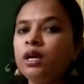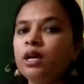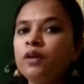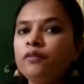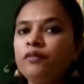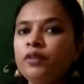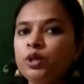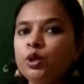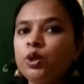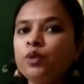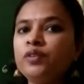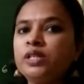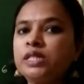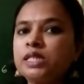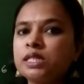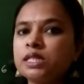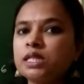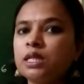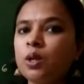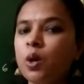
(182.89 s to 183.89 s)
We know which
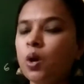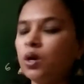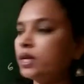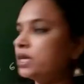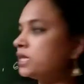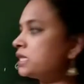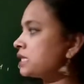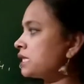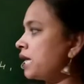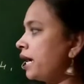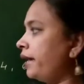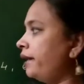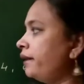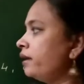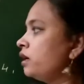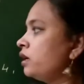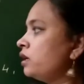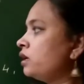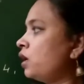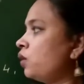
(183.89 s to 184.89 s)
is the longest side.
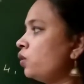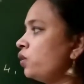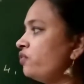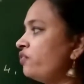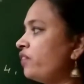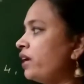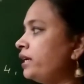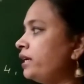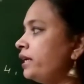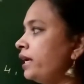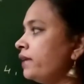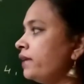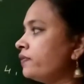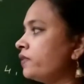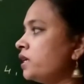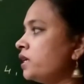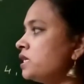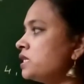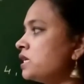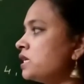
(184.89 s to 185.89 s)
Now if I take
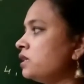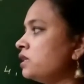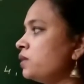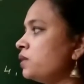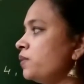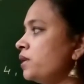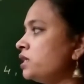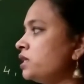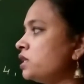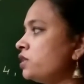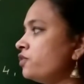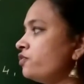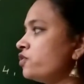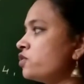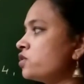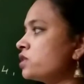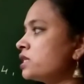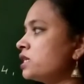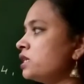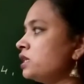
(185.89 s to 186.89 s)
3 cm, 4
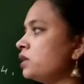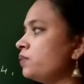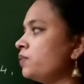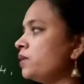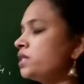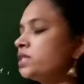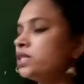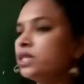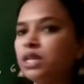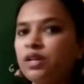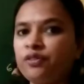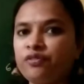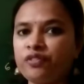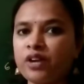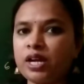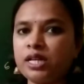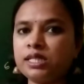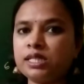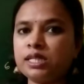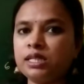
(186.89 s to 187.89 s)
cm and
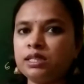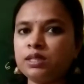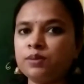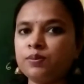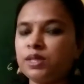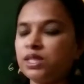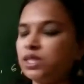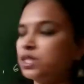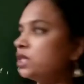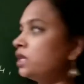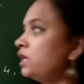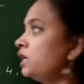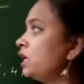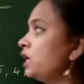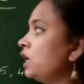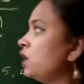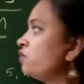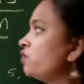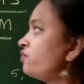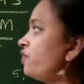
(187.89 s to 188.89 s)
5 cm,
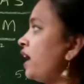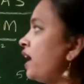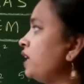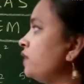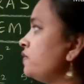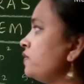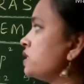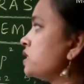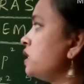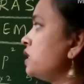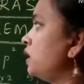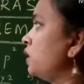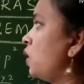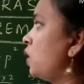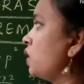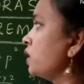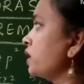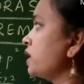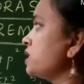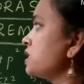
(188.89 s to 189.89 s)
5 is the
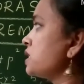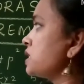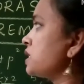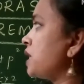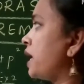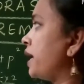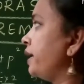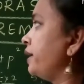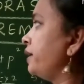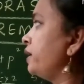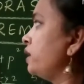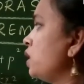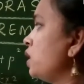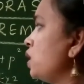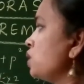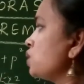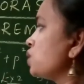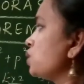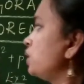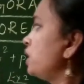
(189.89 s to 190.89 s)
longest side.
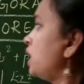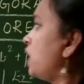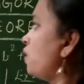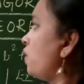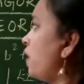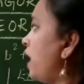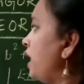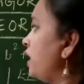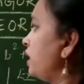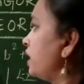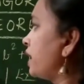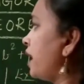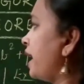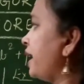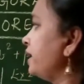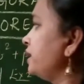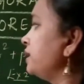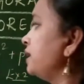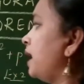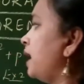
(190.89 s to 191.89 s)
So now I'll
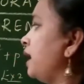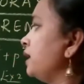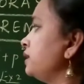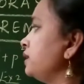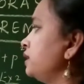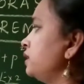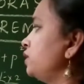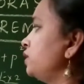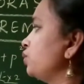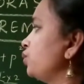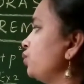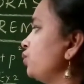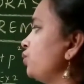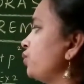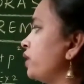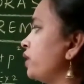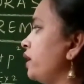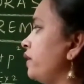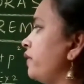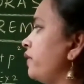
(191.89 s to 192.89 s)
write the other two, you
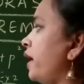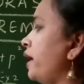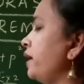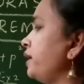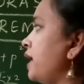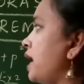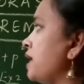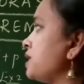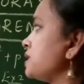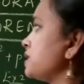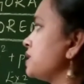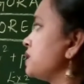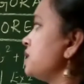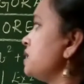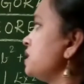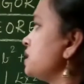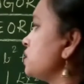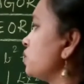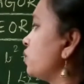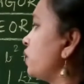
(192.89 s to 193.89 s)
can write as it
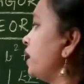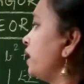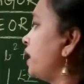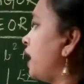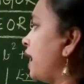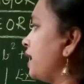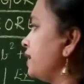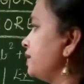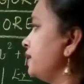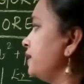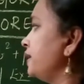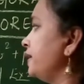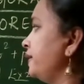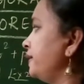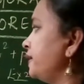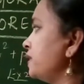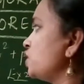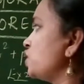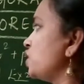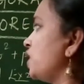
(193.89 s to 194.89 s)
is. You can either
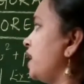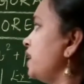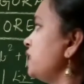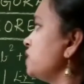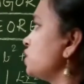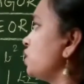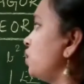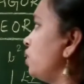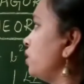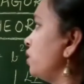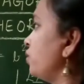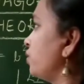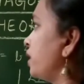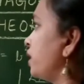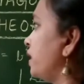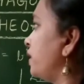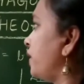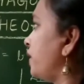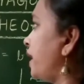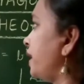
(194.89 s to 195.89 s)
interchange or you
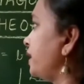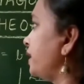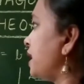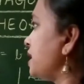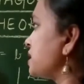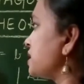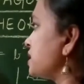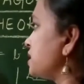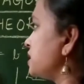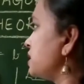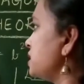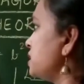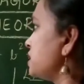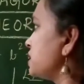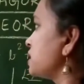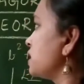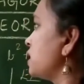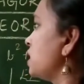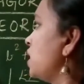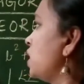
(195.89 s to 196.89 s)
can write as it is.
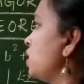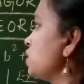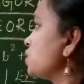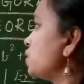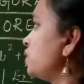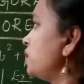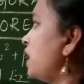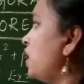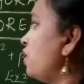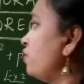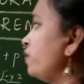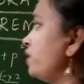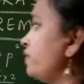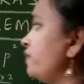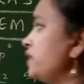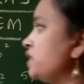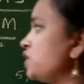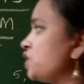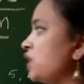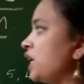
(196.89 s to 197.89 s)
So now we
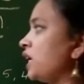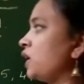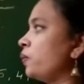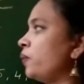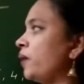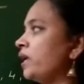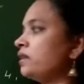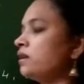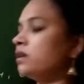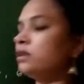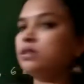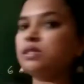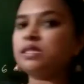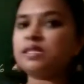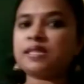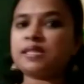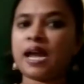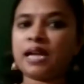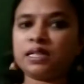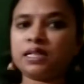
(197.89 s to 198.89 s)
will check whether this
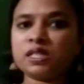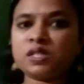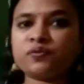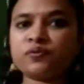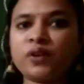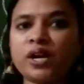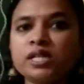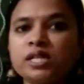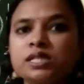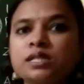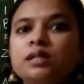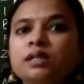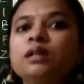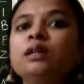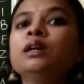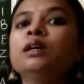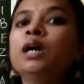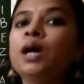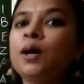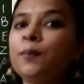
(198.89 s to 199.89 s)
satisfies the
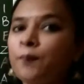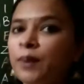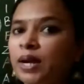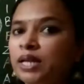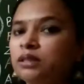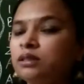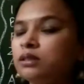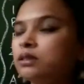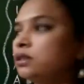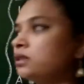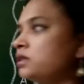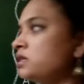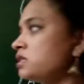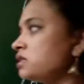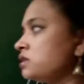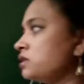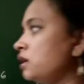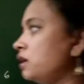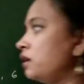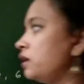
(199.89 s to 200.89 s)
Pythagoras
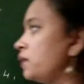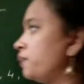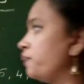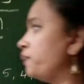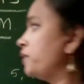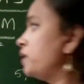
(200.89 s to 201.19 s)
theorem.